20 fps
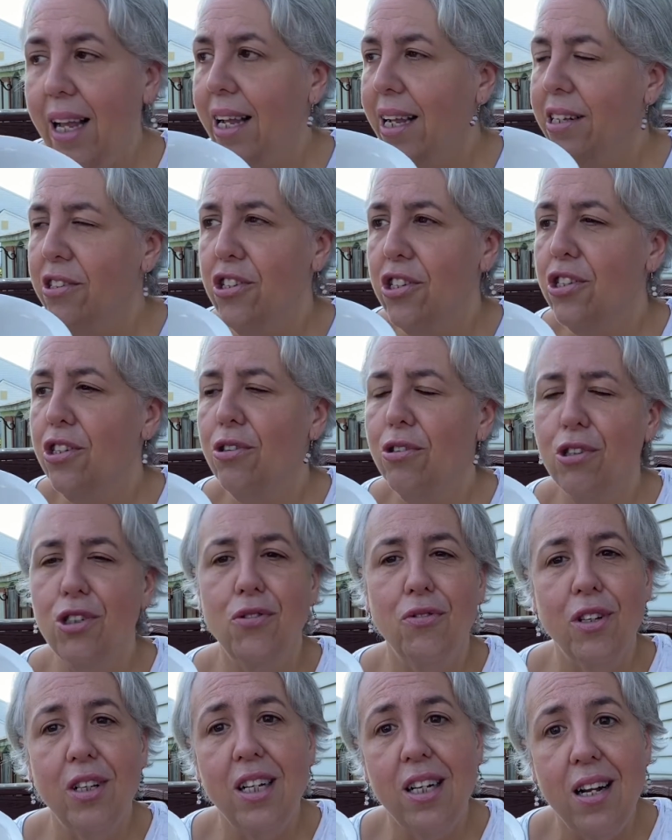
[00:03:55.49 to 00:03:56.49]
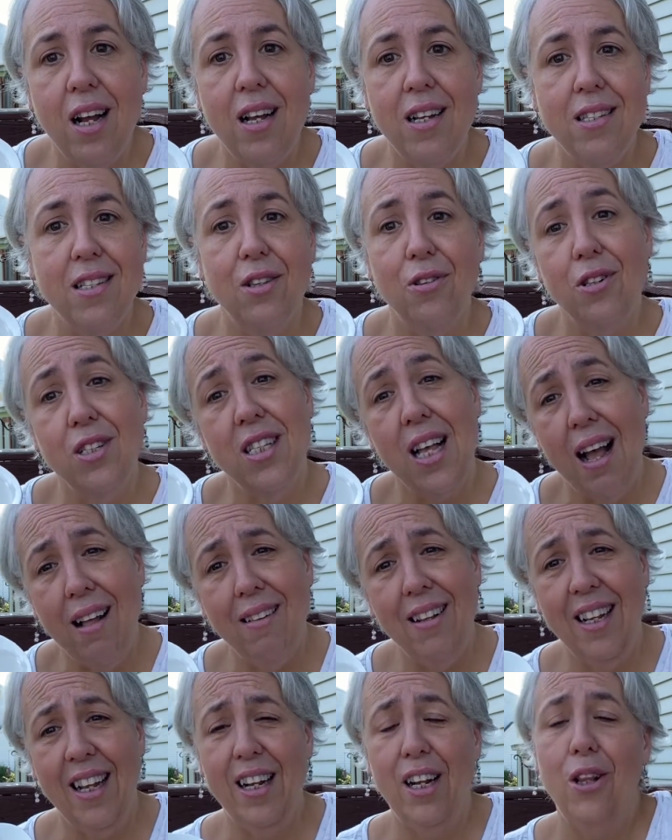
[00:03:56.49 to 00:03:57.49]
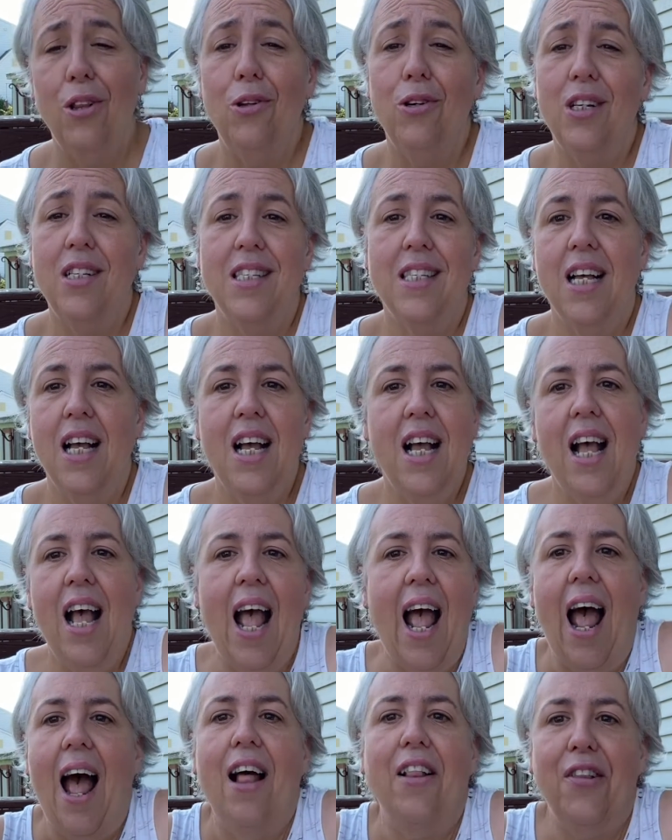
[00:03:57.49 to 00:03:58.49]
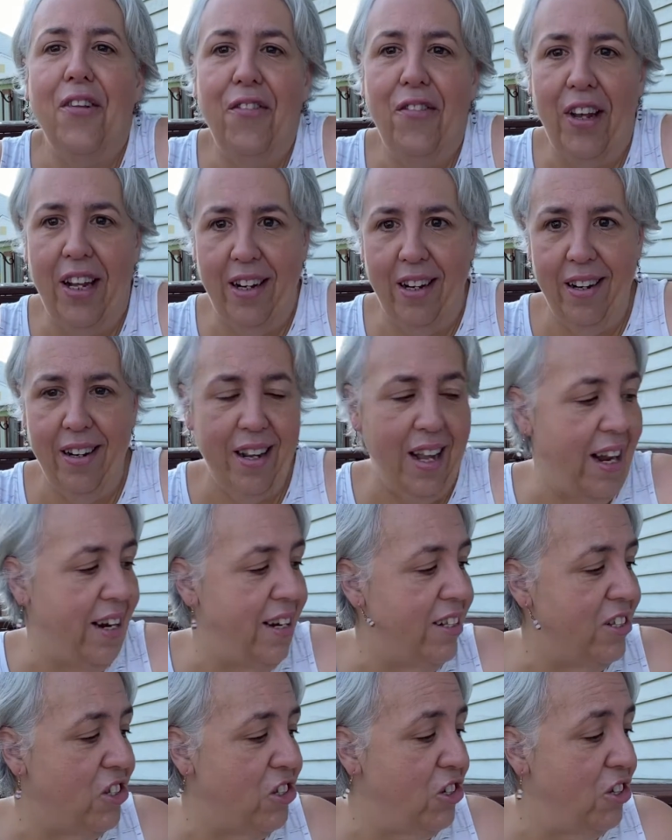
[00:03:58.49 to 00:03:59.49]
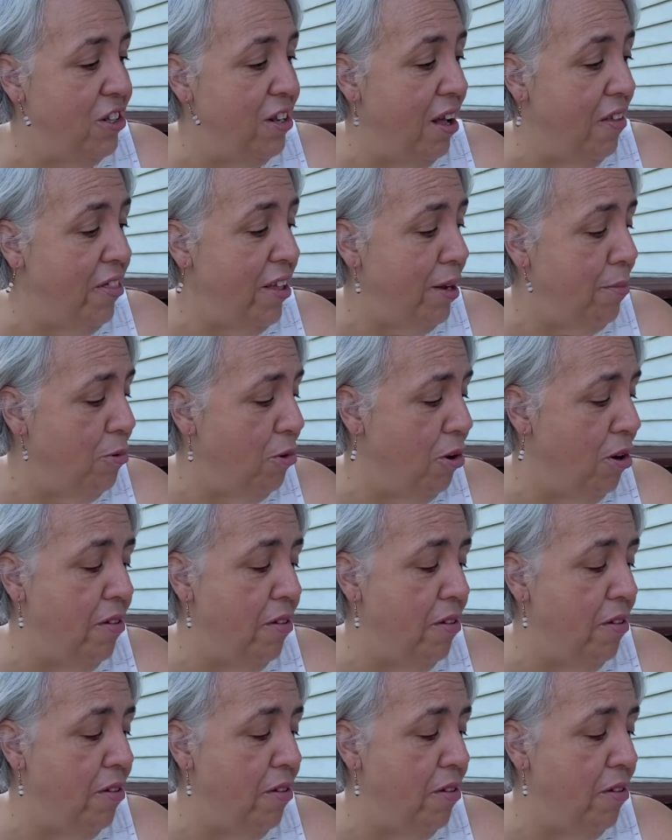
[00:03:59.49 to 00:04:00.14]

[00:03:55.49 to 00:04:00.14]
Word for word: It just looks really nice. It looks elegant, it looks elevated, and it's nothing more